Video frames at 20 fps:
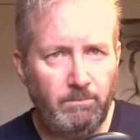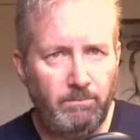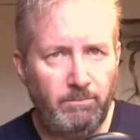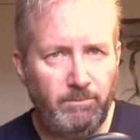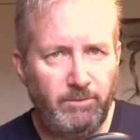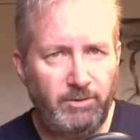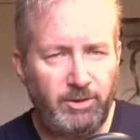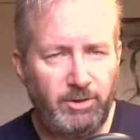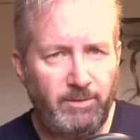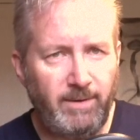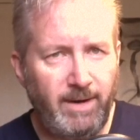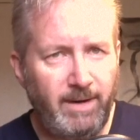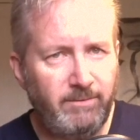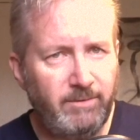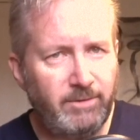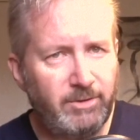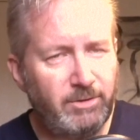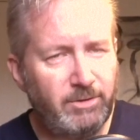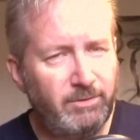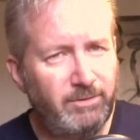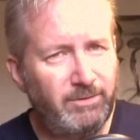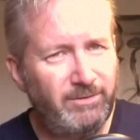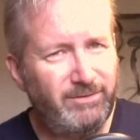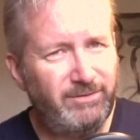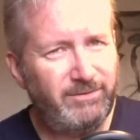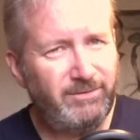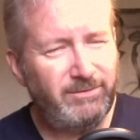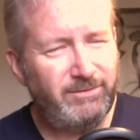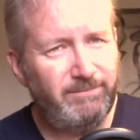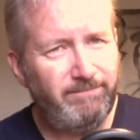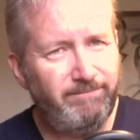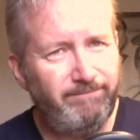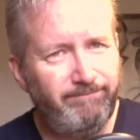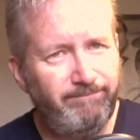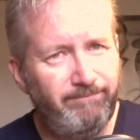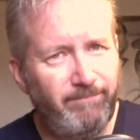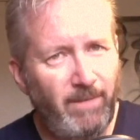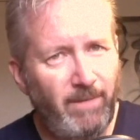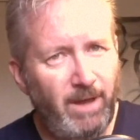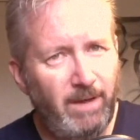throughout the sort of,
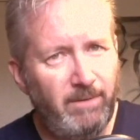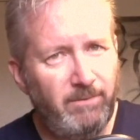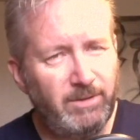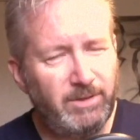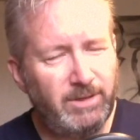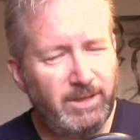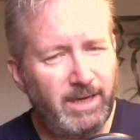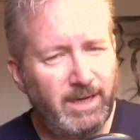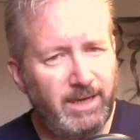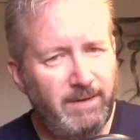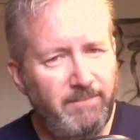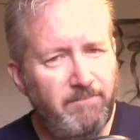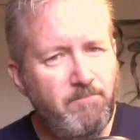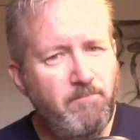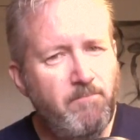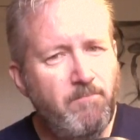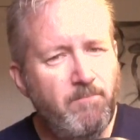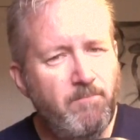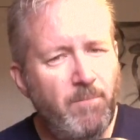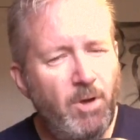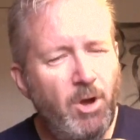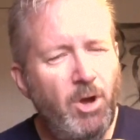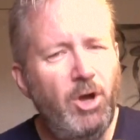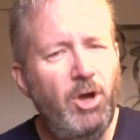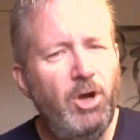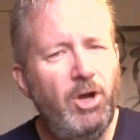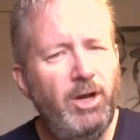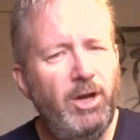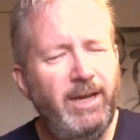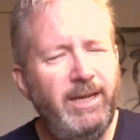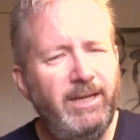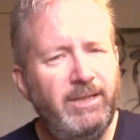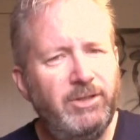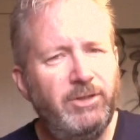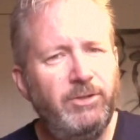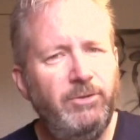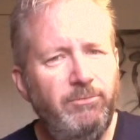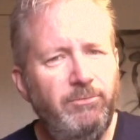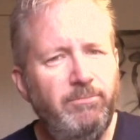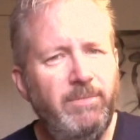I would say, early
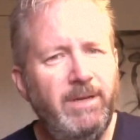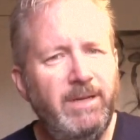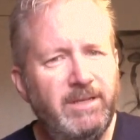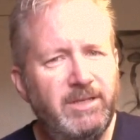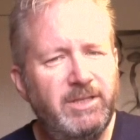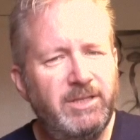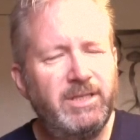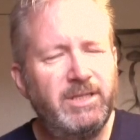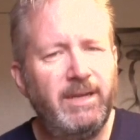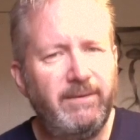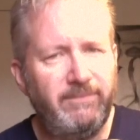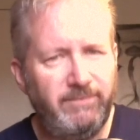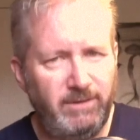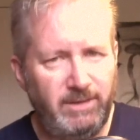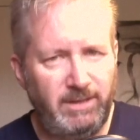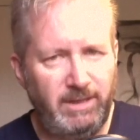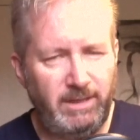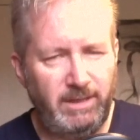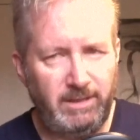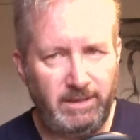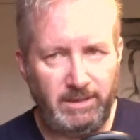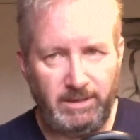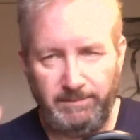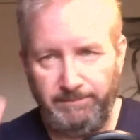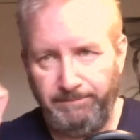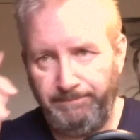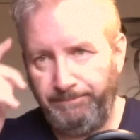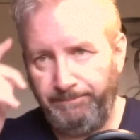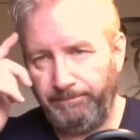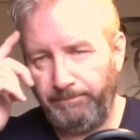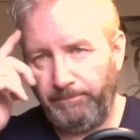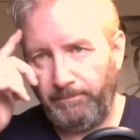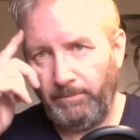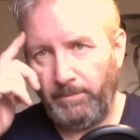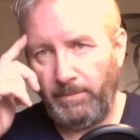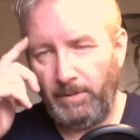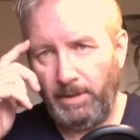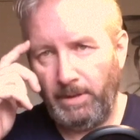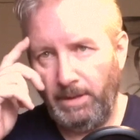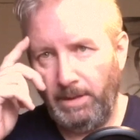to mid 70s
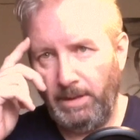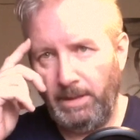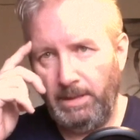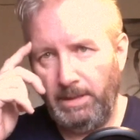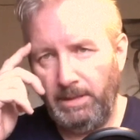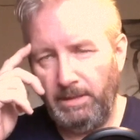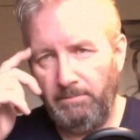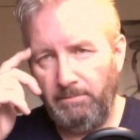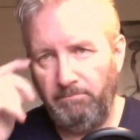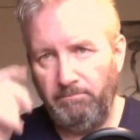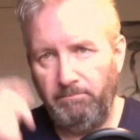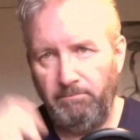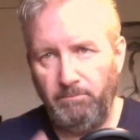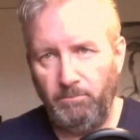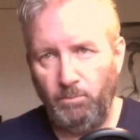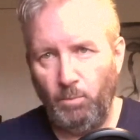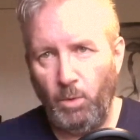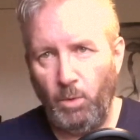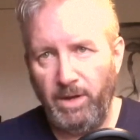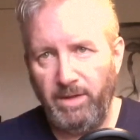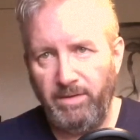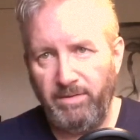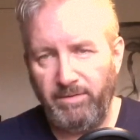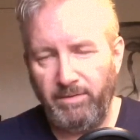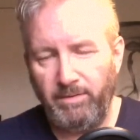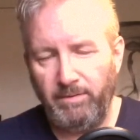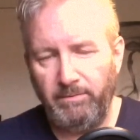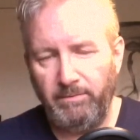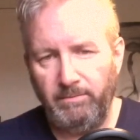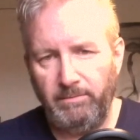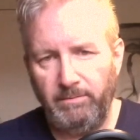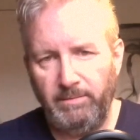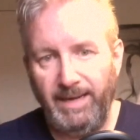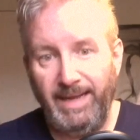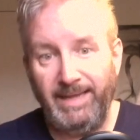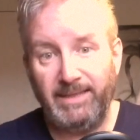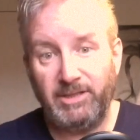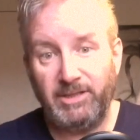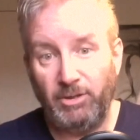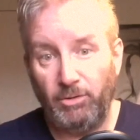um, with
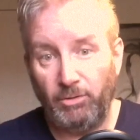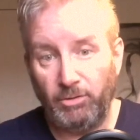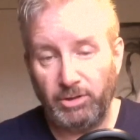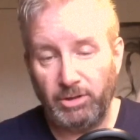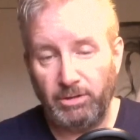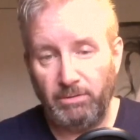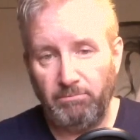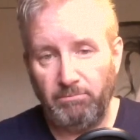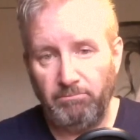Les Dawson,